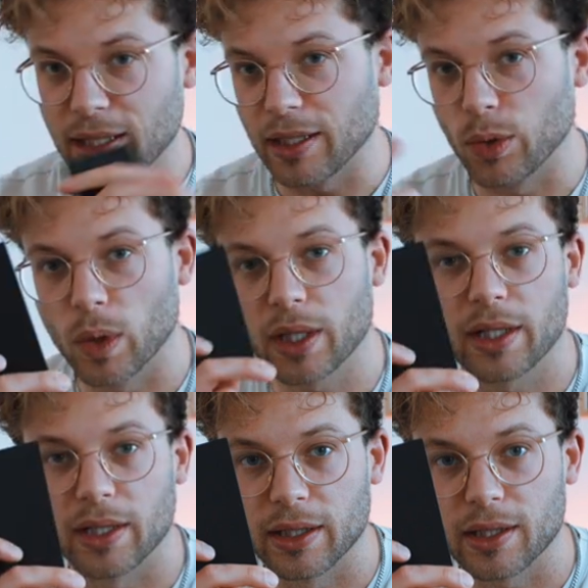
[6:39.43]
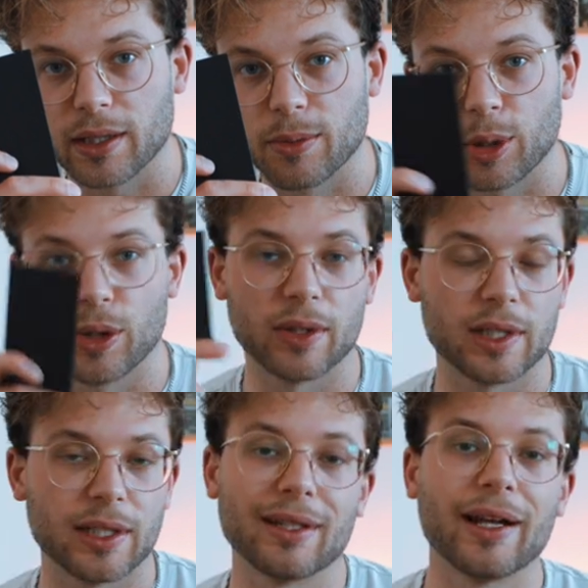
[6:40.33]
need one card
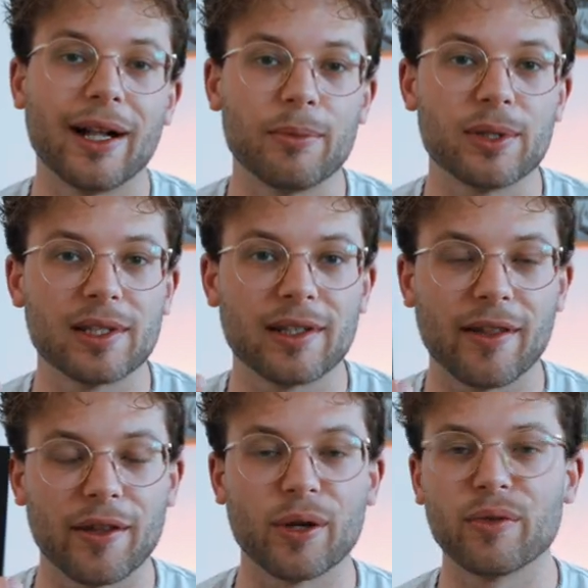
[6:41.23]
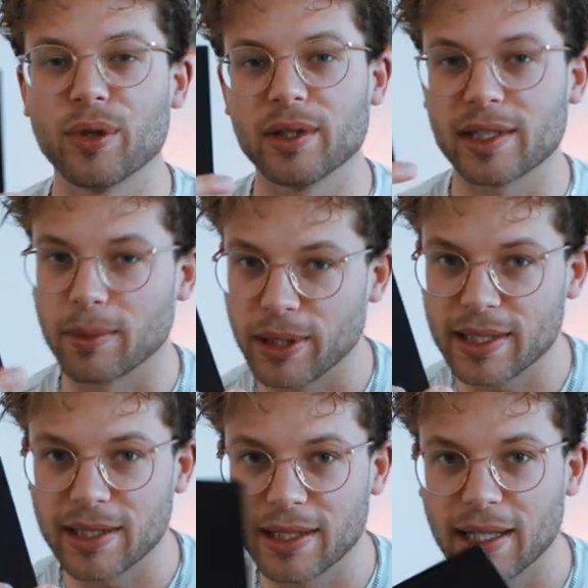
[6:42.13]
because it helps the overall
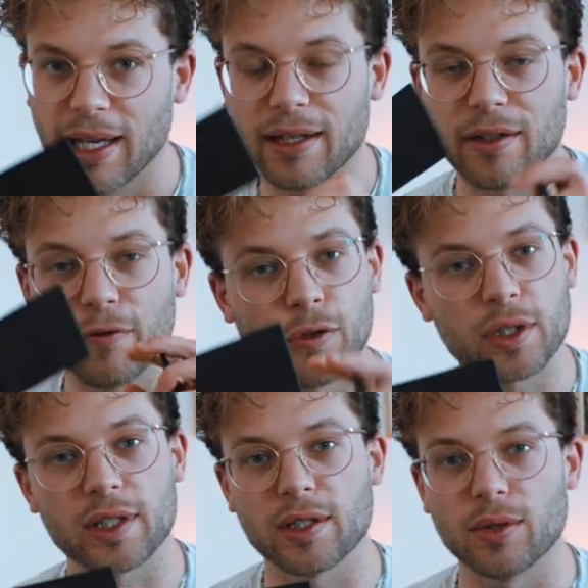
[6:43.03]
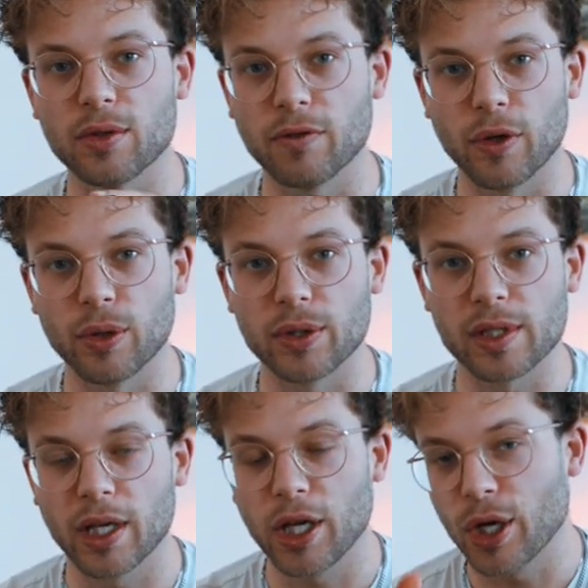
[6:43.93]
simplicity and it forces you to
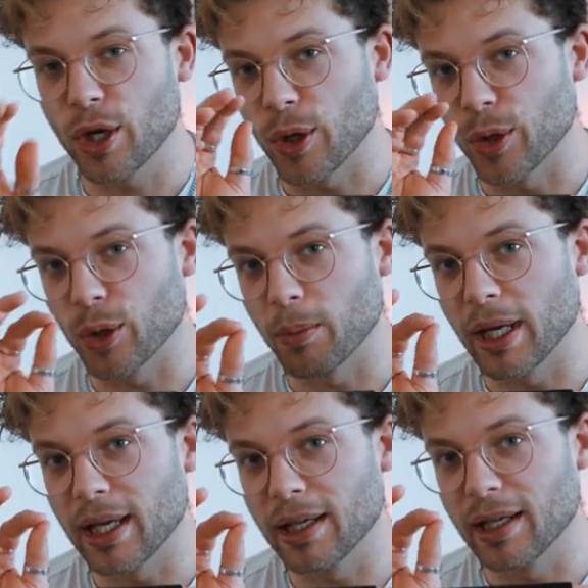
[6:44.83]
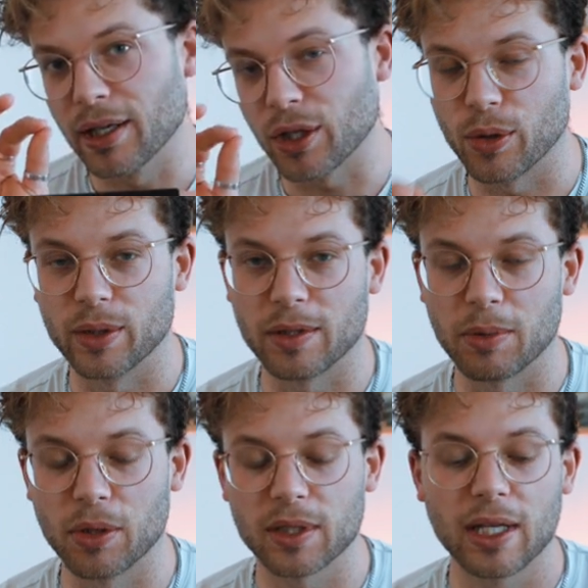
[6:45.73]
focus on your main goals
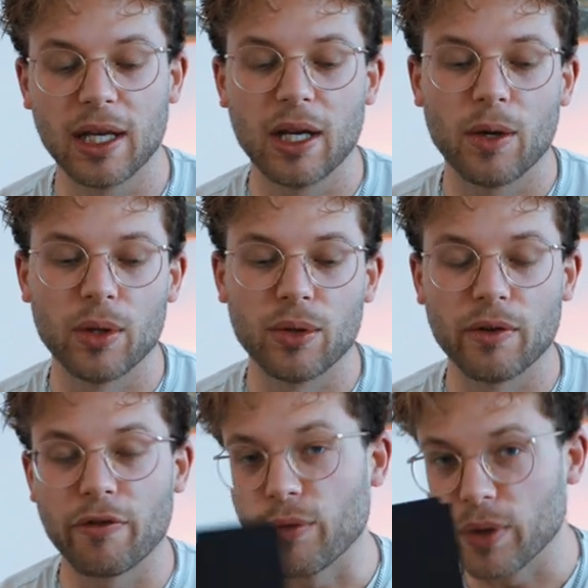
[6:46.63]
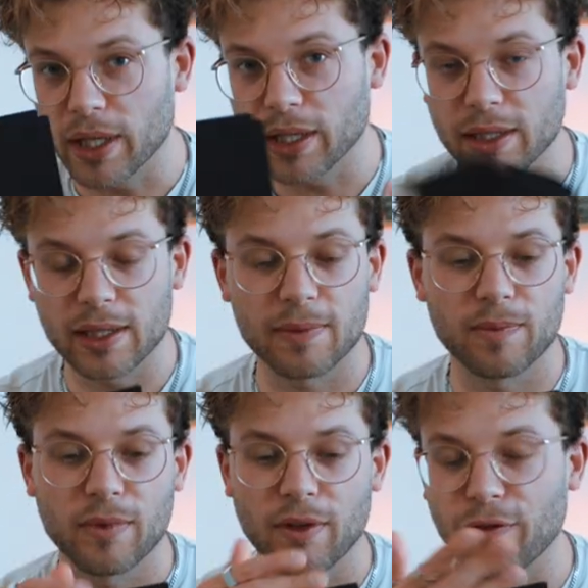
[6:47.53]
because when you have three cards,
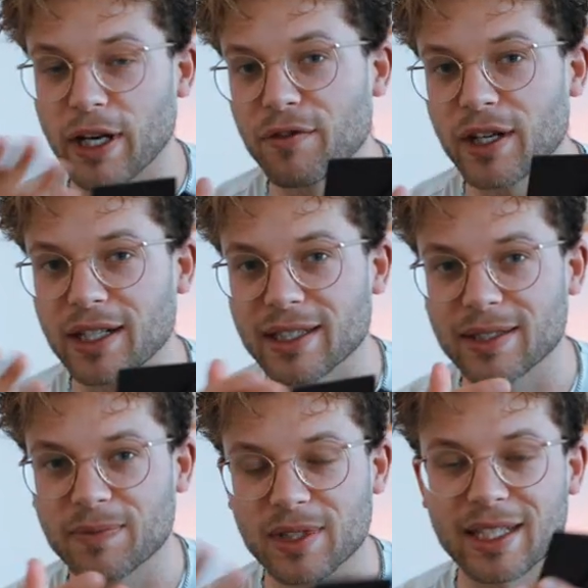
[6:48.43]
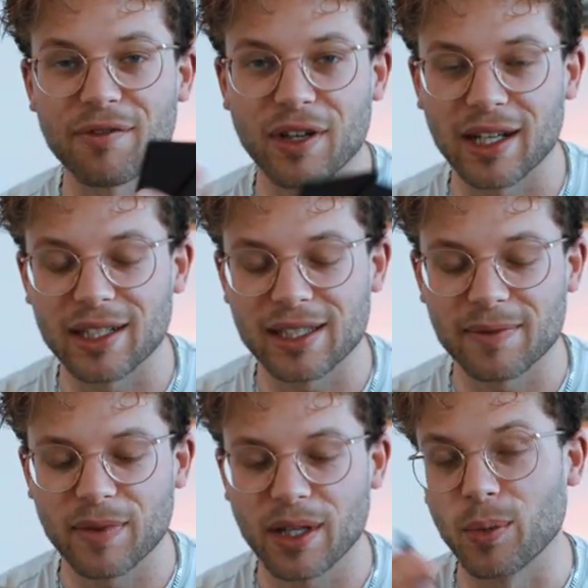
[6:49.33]
five cards, seven cards,
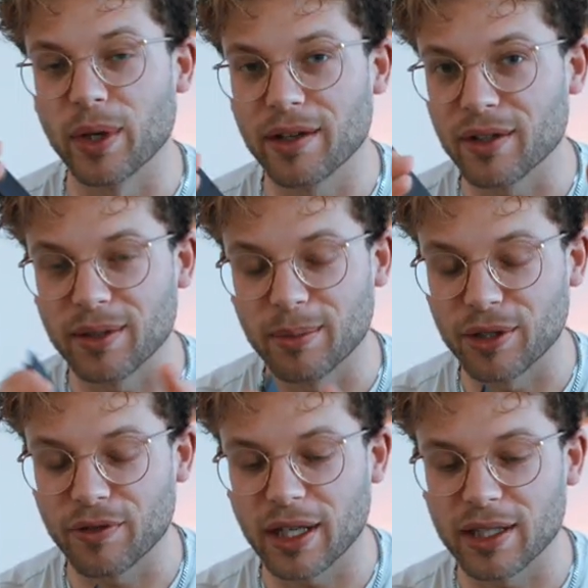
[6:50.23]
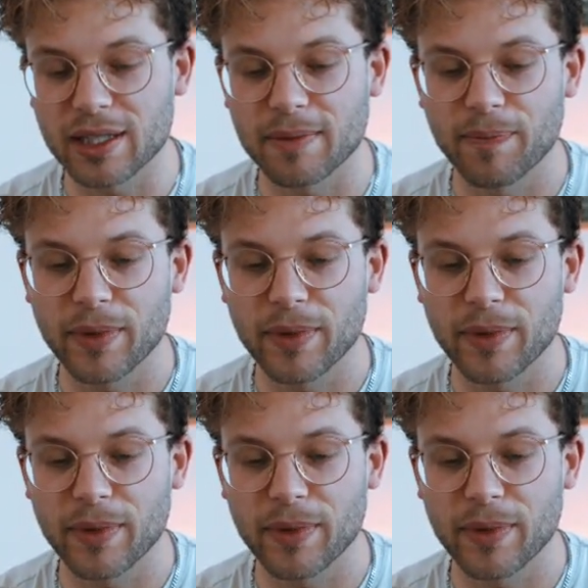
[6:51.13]
whatever amount of cards,